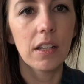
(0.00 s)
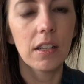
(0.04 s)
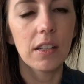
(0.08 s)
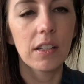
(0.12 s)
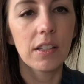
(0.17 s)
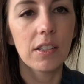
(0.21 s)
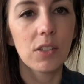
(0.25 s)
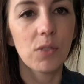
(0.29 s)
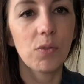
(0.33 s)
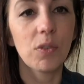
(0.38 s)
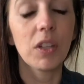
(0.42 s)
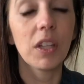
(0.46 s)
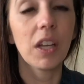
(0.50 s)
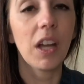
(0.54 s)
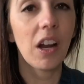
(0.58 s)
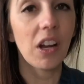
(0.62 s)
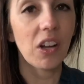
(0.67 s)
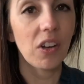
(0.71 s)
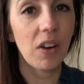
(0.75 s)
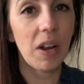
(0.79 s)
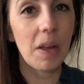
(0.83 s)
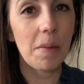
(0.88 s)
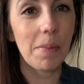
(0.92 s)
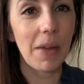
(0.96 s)
It's really hard
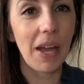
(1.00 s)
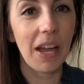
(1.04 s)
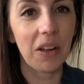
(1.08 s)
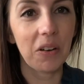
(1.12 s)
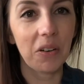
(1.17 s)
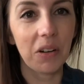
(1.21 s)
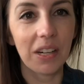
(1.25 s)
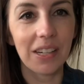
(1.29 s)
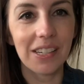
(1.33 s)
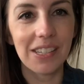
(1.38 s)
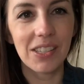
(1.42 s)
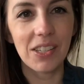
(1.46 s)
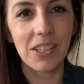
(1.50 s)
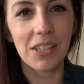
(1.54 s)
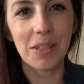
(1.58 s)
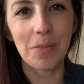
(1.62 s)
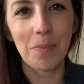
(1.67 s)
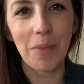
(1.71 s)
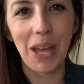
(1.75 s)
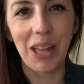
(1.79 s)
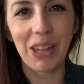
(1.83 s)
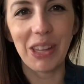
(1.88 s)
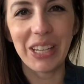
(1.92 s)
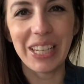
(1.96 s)
to write backwards, so it's a
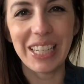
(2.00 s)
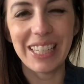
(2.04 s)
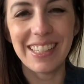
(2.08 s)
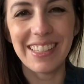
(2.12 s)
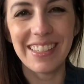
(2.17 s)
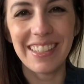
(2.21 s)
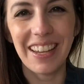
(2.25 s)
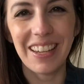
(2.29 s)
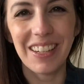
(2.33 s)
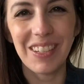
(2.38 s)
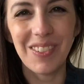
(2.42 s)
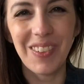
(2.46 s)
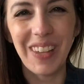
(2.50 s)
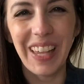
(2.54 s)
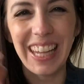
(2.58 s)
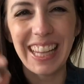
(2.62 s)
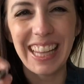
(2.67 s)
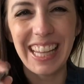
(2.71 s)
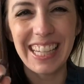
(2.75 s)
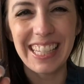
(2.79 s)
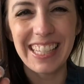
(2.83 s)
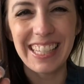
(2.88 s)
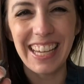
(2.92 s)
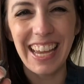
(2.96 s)
bad looking 6, but
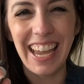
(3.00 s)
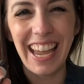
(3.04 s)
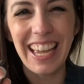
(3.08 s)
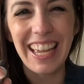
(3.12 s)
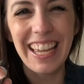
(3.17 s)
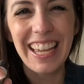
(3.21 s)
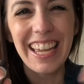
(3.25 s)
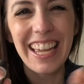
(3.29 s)
that's okay.